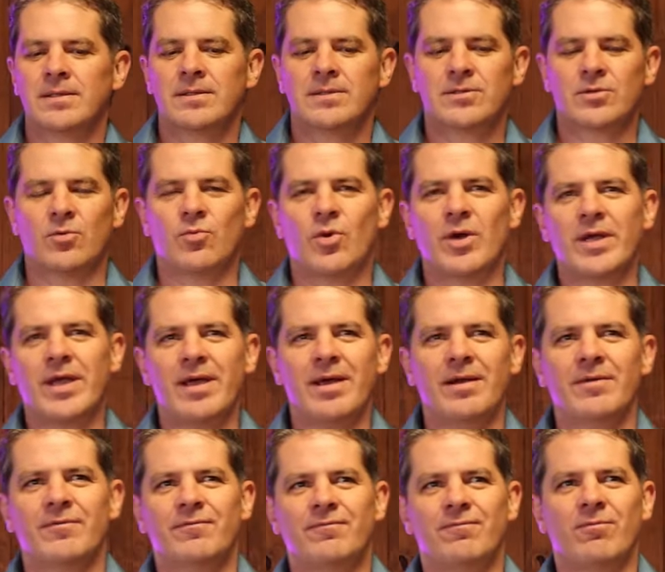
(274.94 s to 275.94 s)
So what
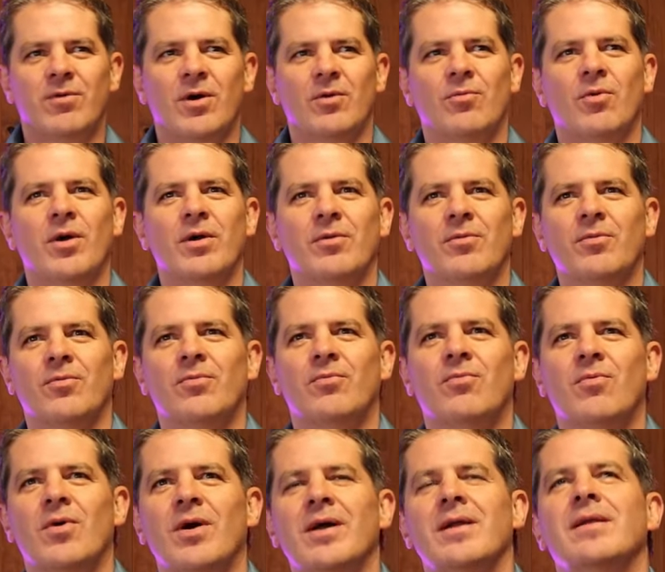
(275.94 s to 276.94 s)
kind of, what, what,
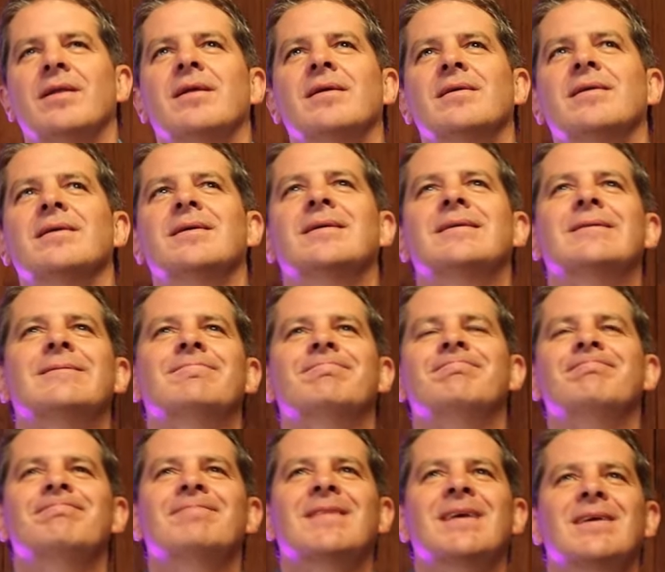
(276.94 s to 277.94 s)
what
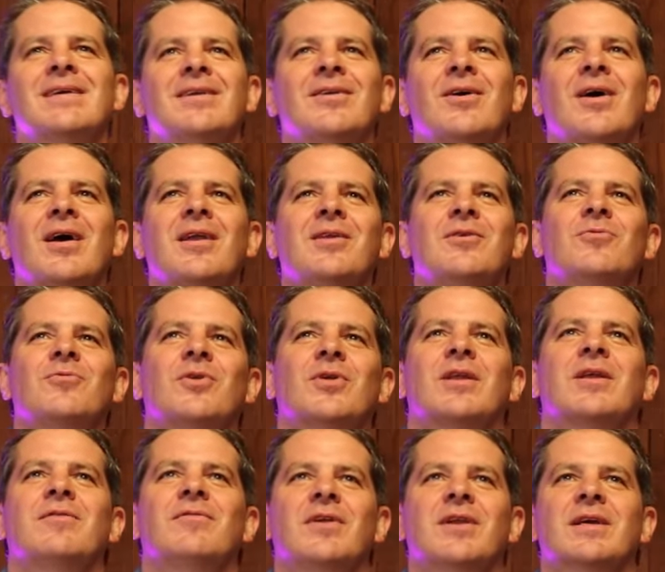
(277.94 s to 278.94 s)
um, you know, how do you
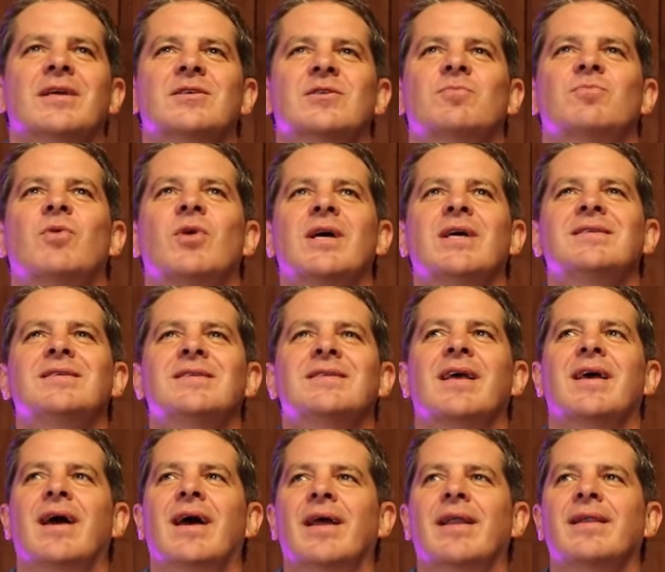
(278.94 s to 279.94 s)
really even express
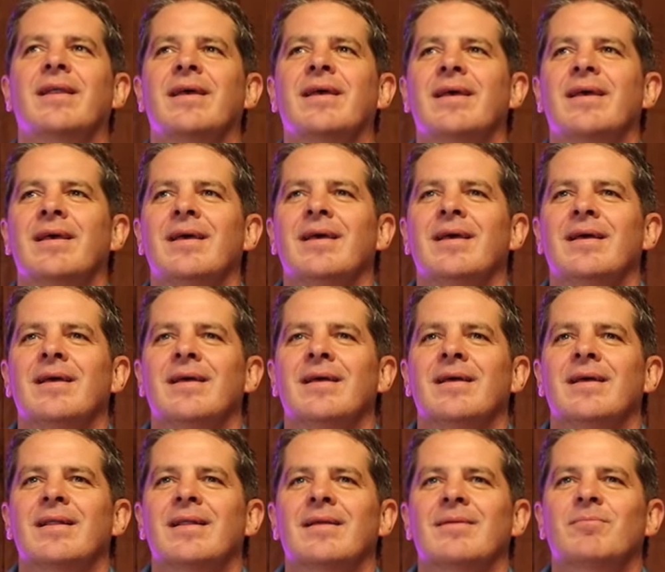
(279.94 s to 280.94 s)
that?
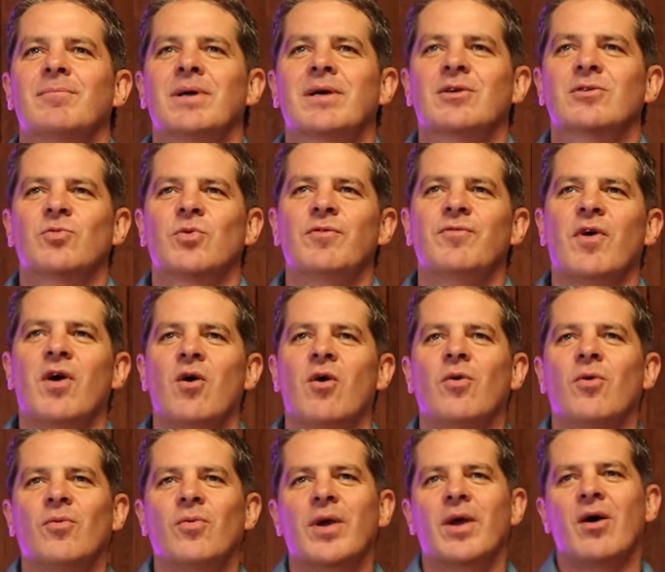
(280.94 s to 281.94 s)
Because we've
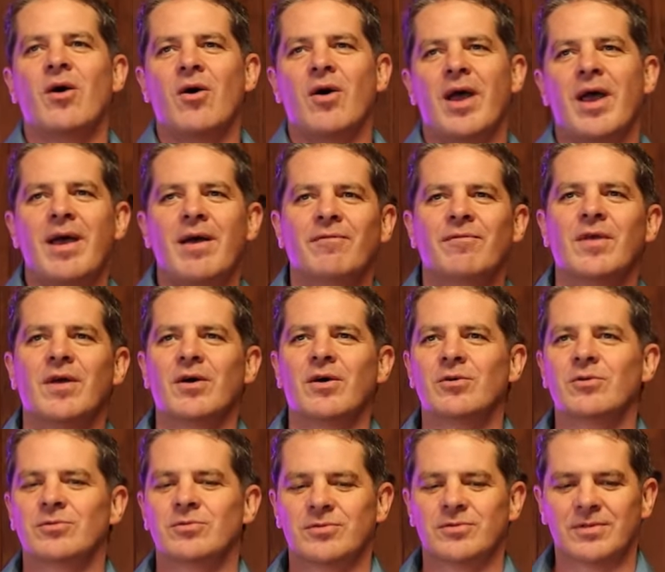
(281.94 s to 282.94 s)
all, we all have
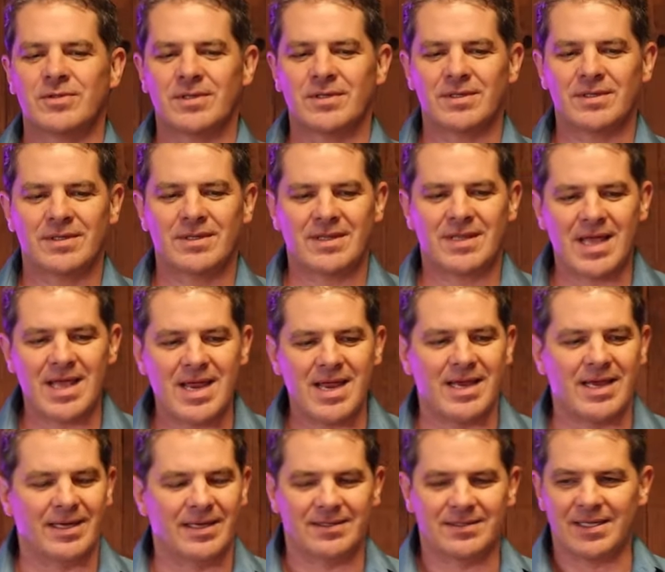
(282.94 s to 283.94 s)
those
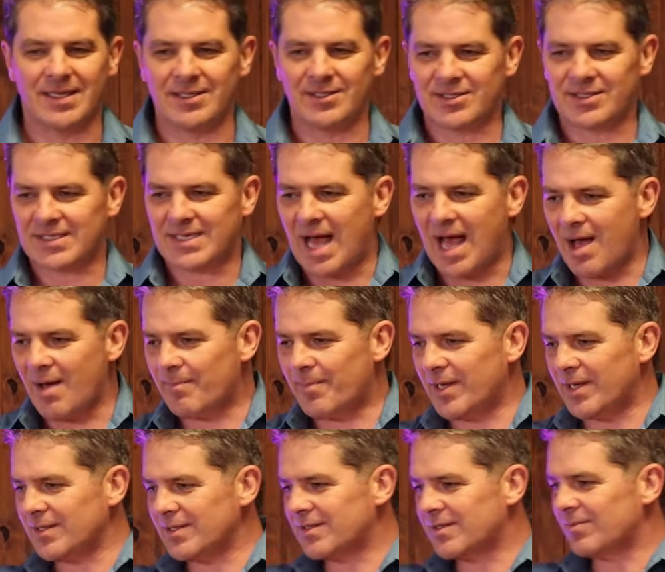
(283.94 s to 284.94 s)
things that stop
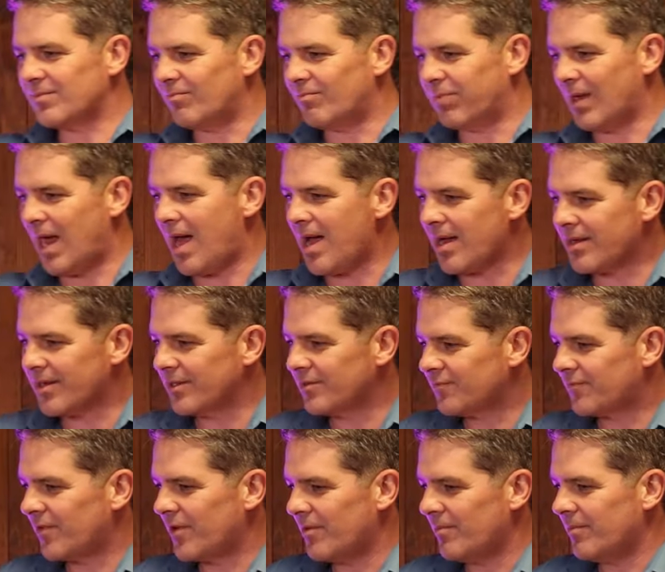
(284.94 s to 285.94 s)
us, block
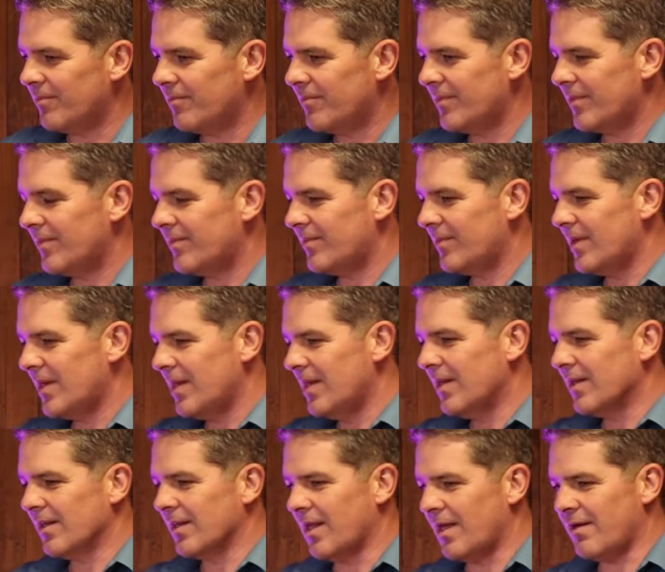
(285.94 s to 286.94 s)
us from
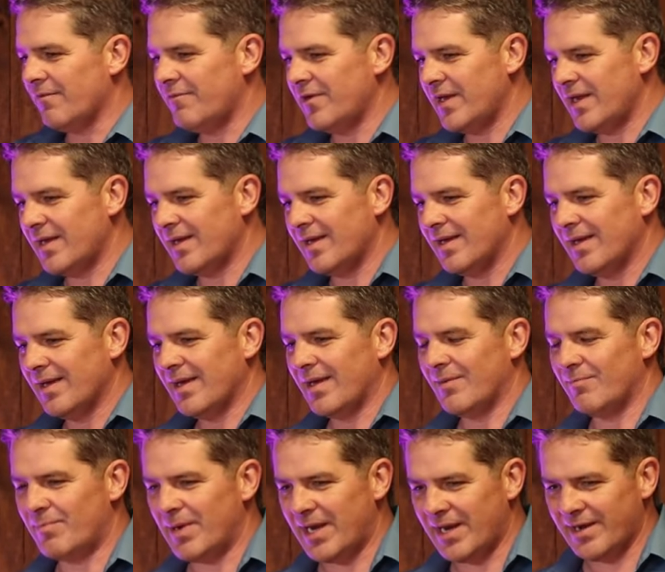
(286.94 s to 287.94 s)
loving,
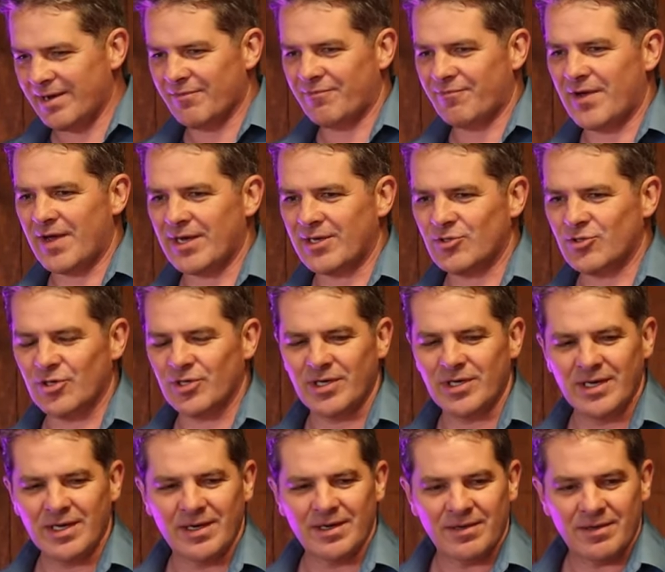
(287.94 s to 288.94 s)
and being
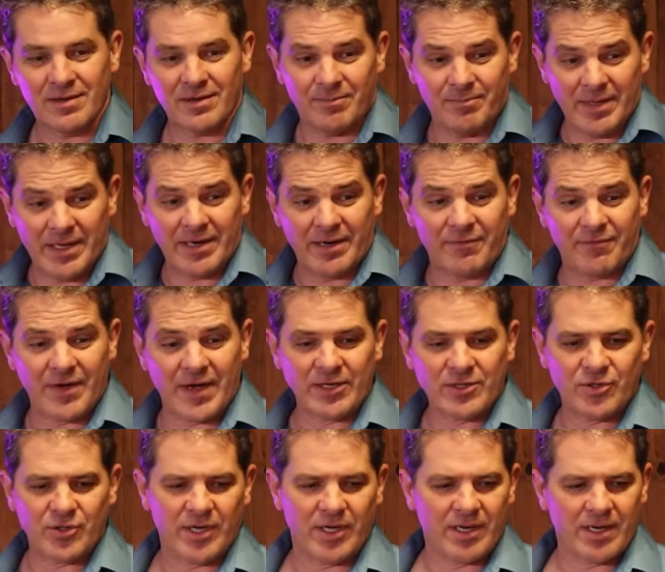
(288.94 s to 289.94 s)
affection, of being
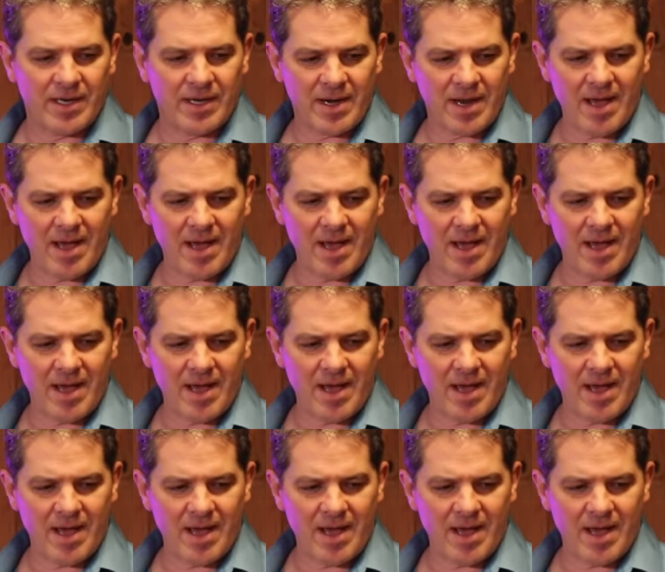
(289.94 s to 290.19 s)
affectionate and